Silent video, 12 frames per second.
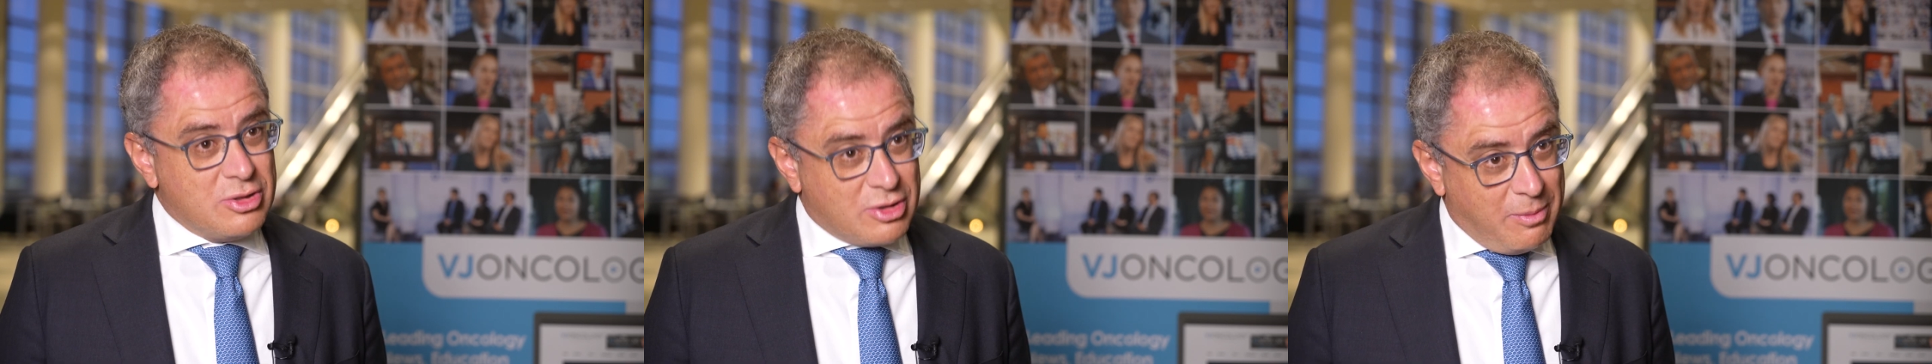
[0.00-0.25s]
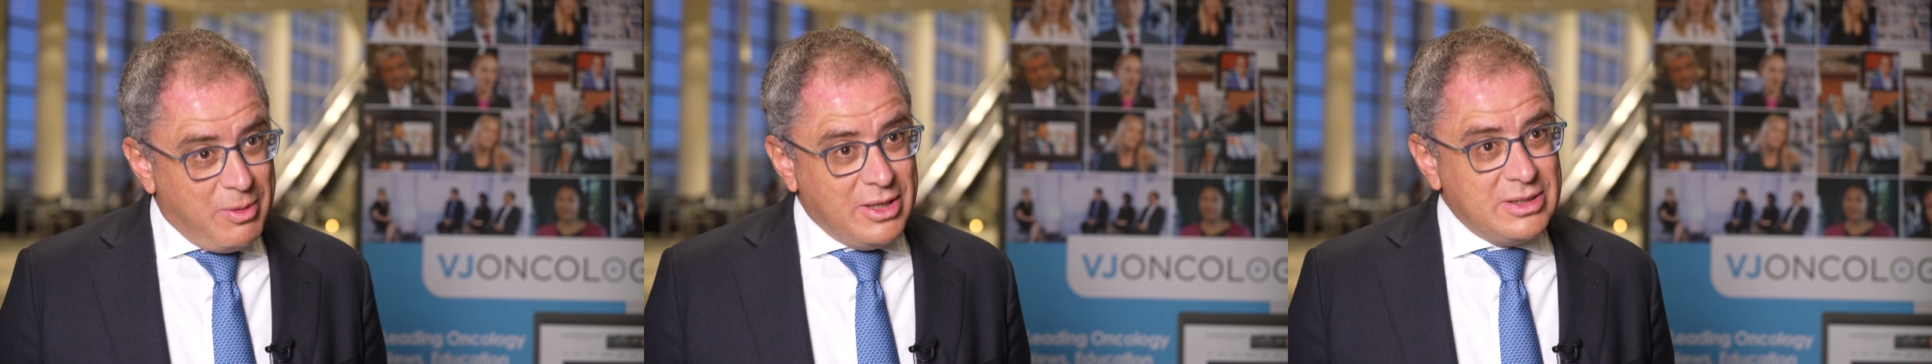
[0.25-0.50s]

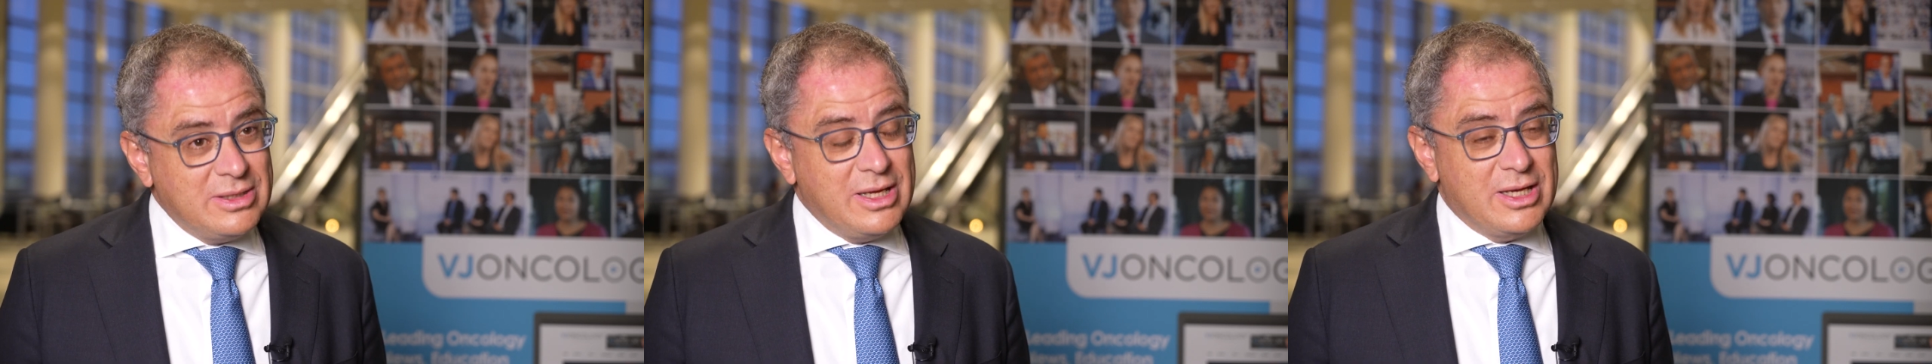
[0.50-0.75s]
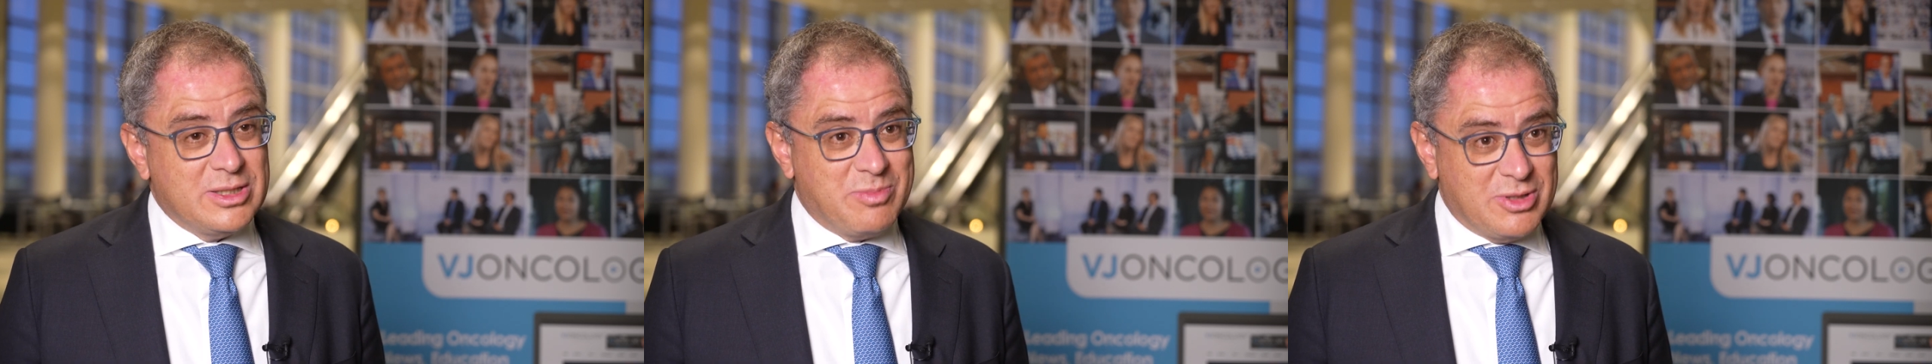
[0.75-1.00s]

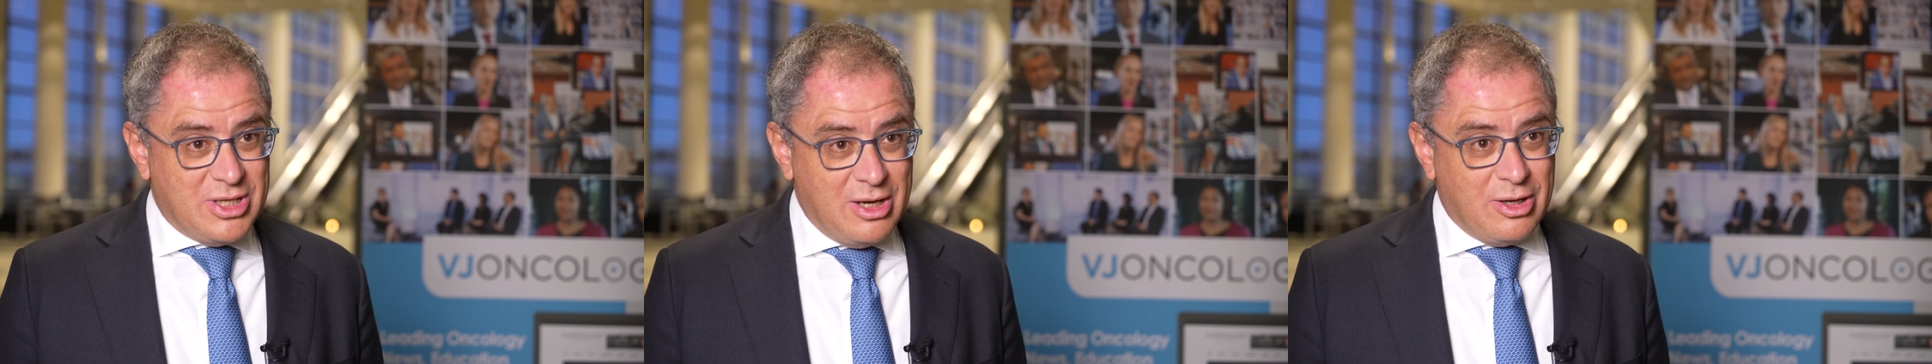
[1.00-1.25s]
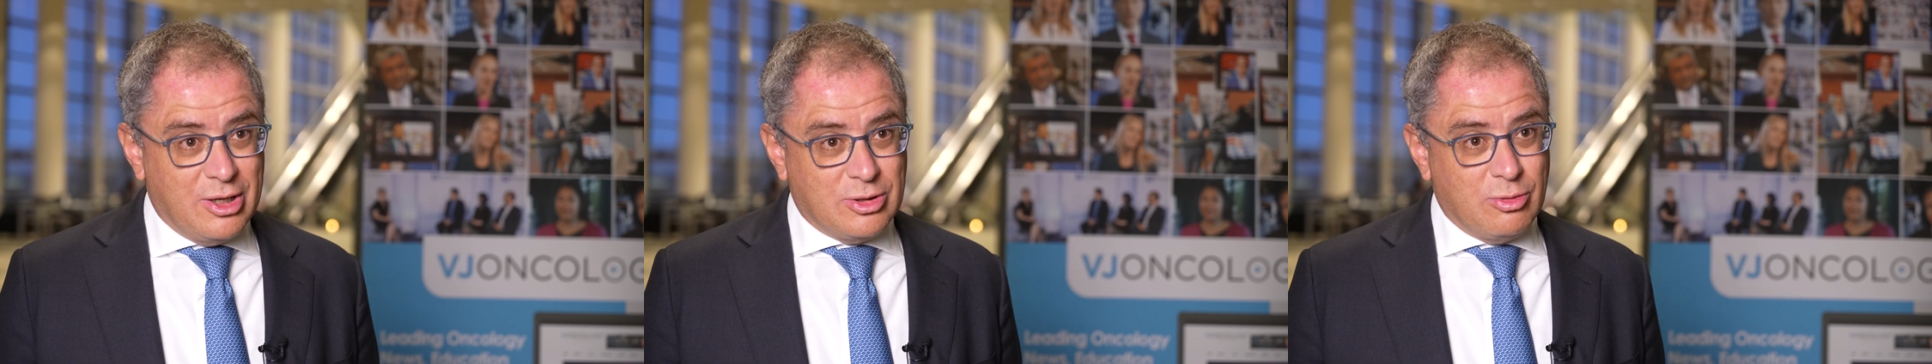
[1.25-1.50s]
triplet,
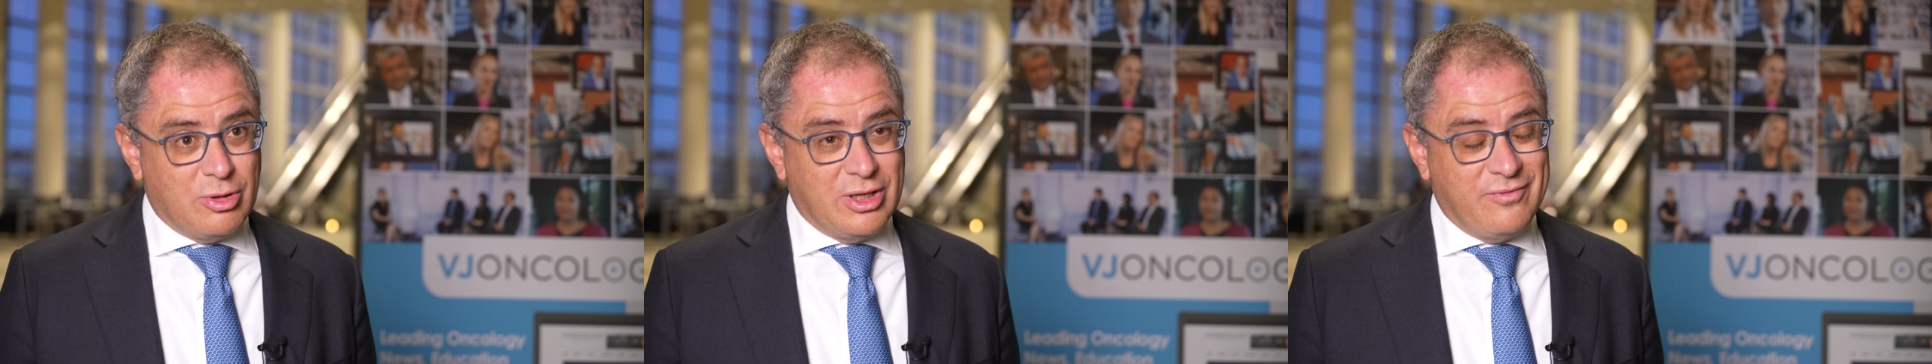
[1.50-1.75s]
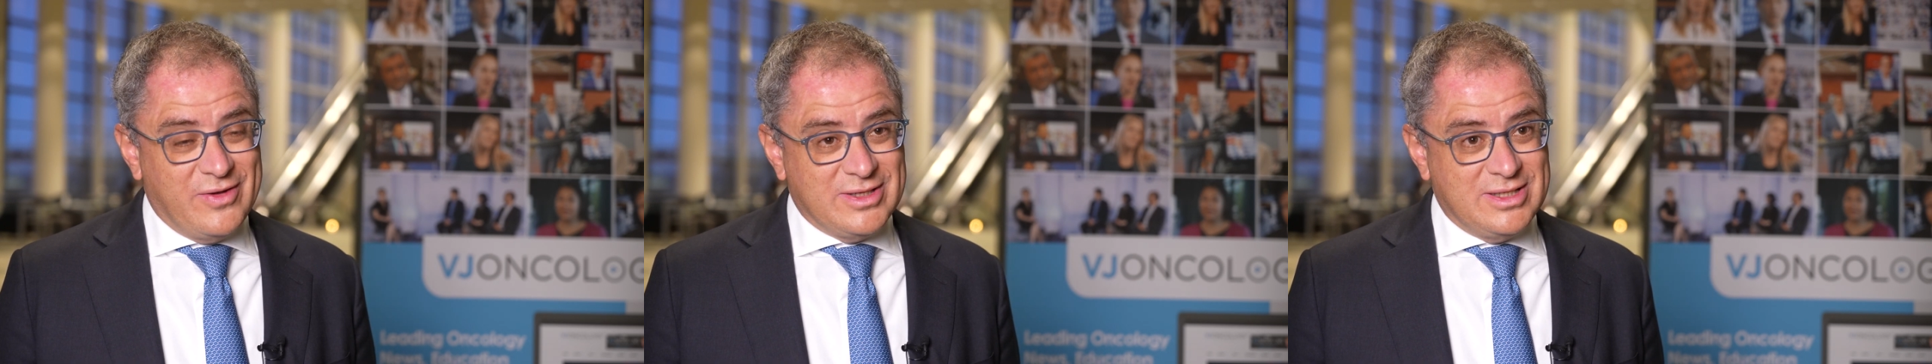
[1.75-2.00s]
especially regarding
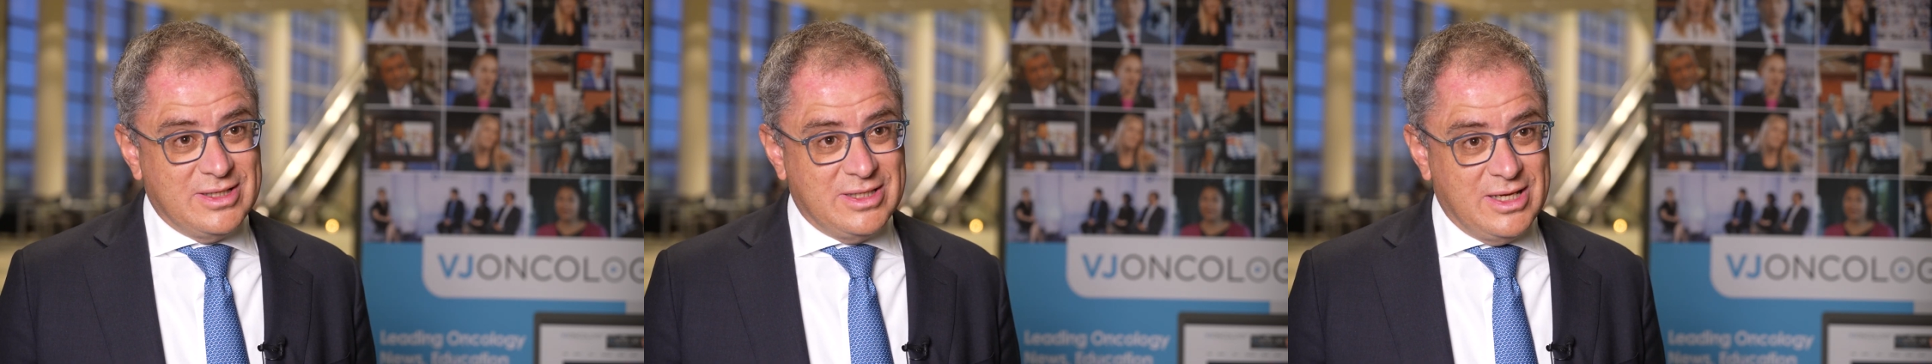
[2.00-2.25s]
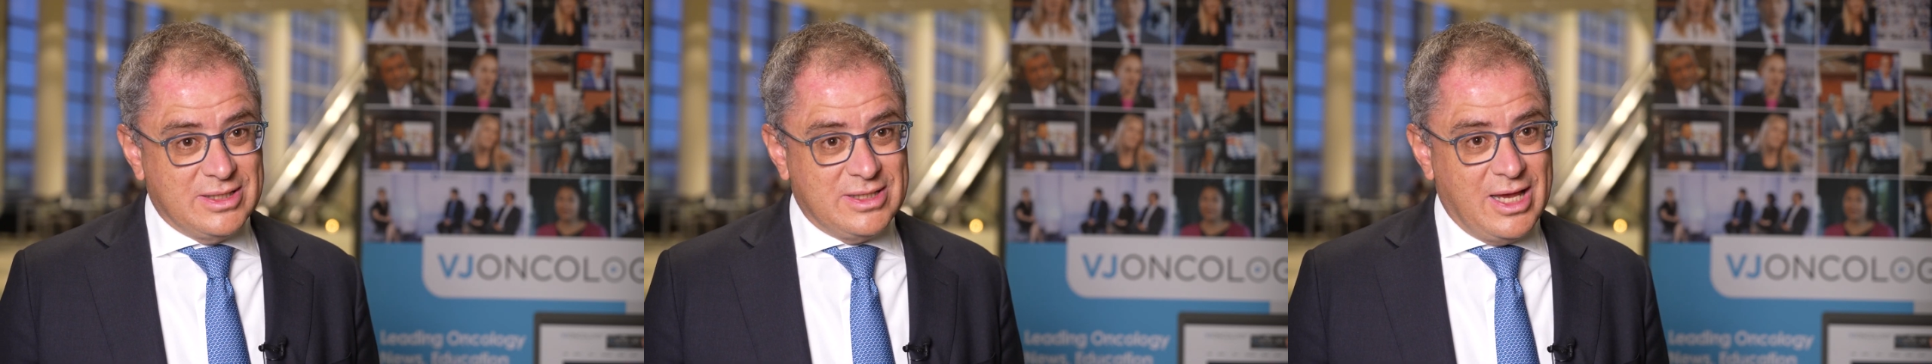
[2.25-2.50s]
local advanced
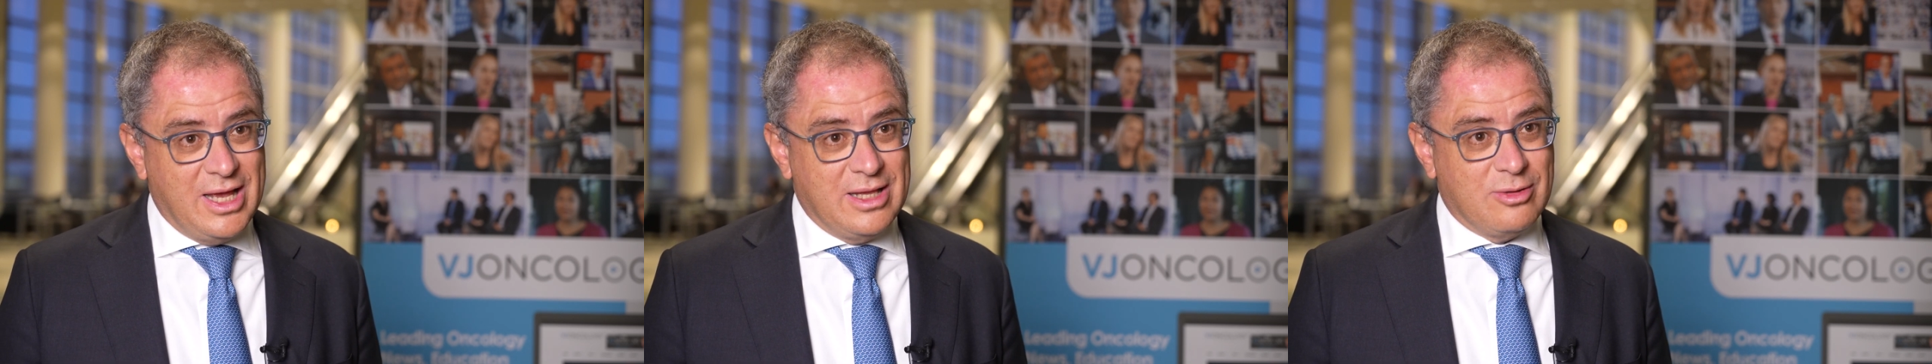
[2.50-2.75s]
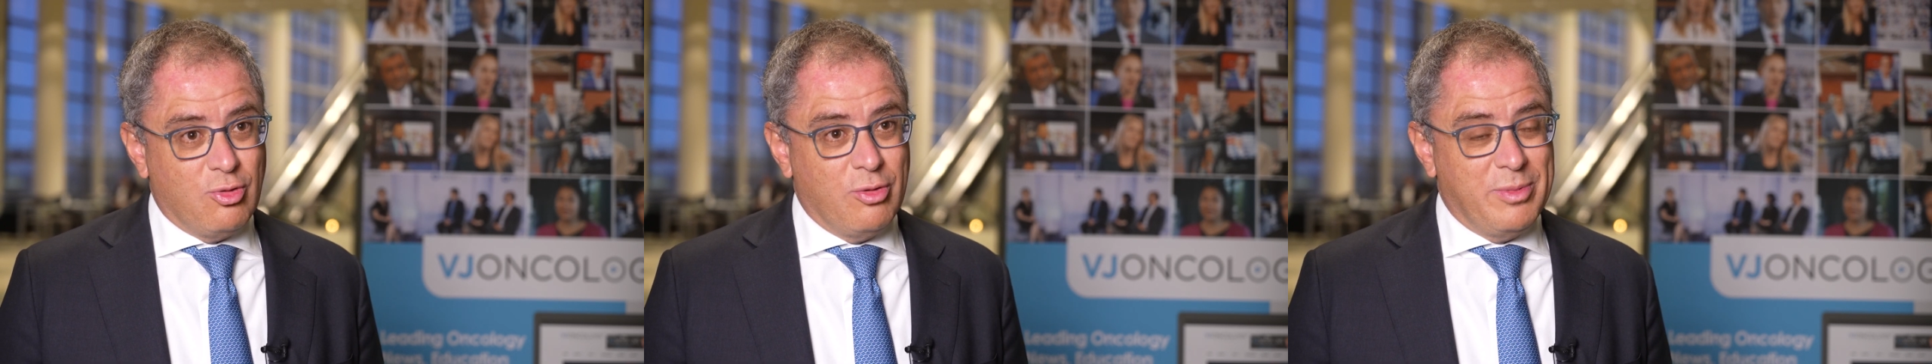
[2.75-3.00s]
disease
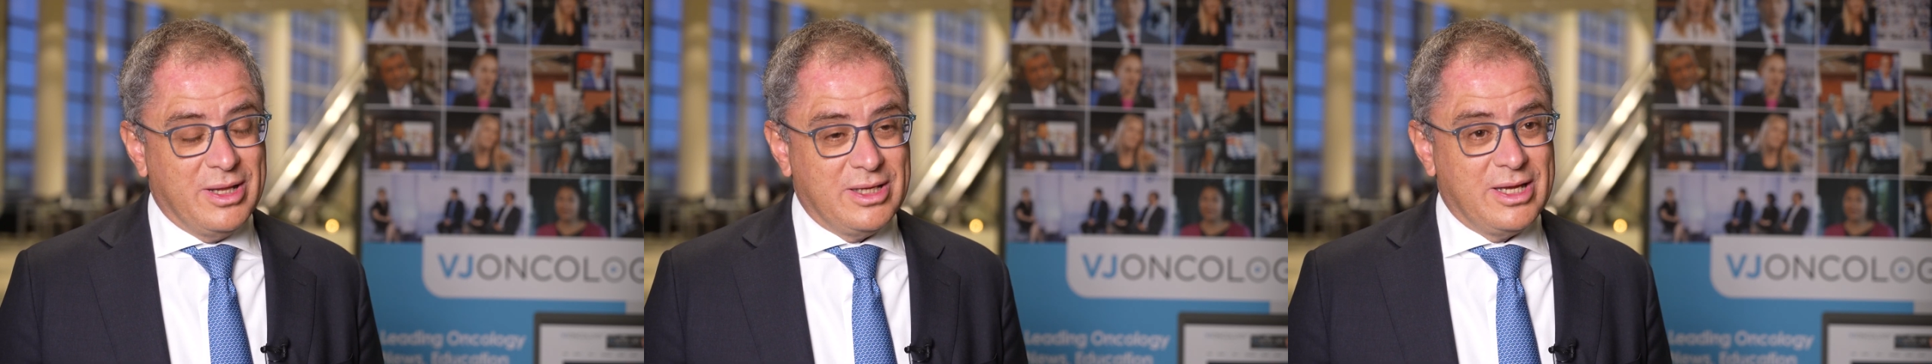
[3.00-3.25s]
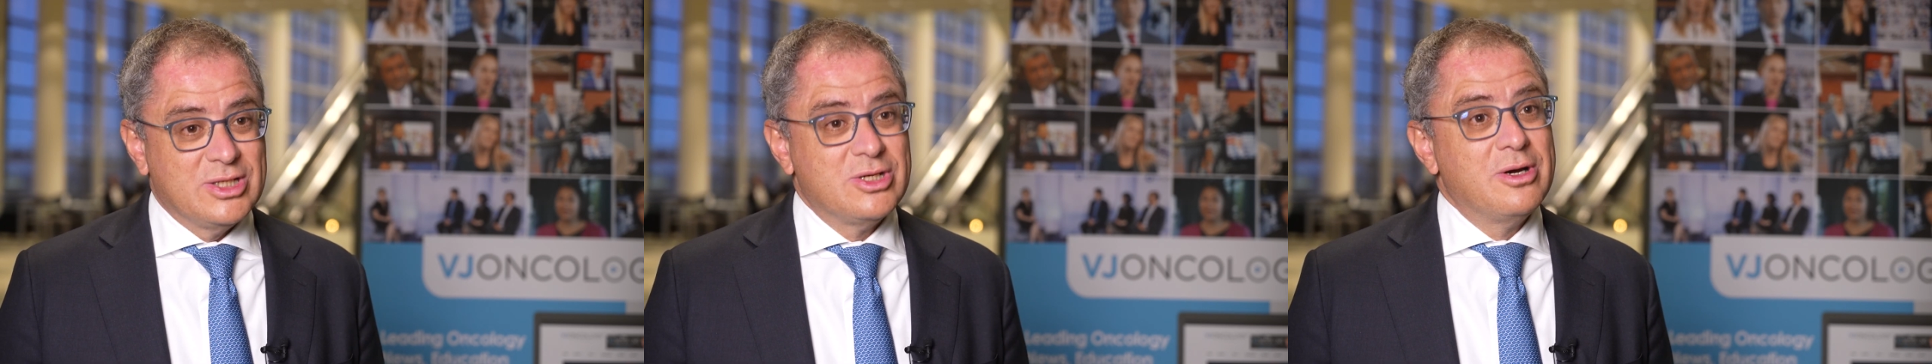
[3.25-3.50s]
and
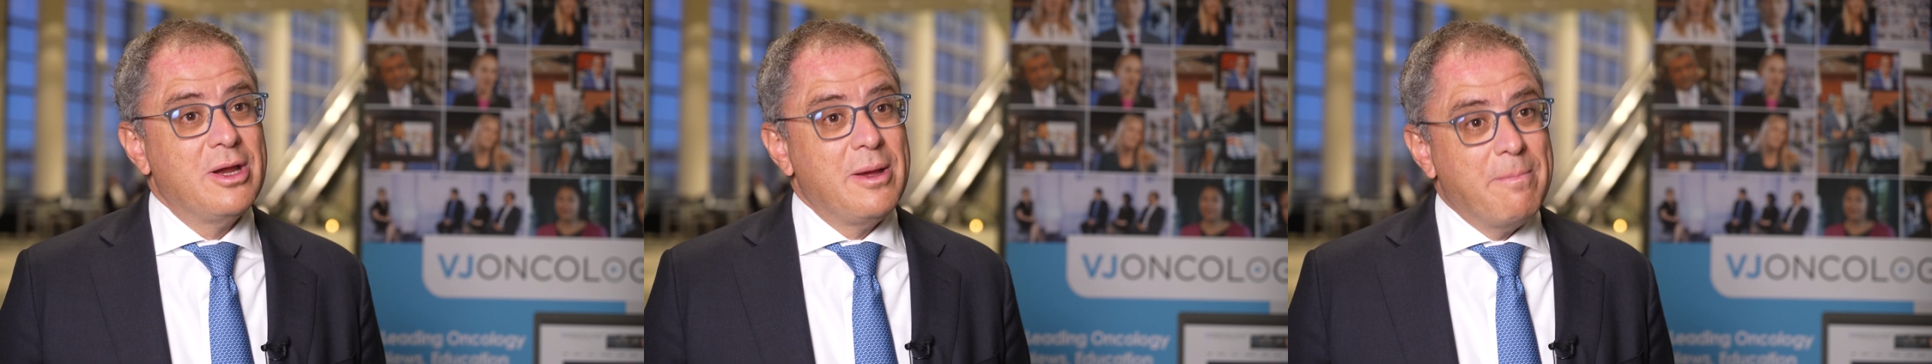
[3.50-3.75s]
gallbladder cancer.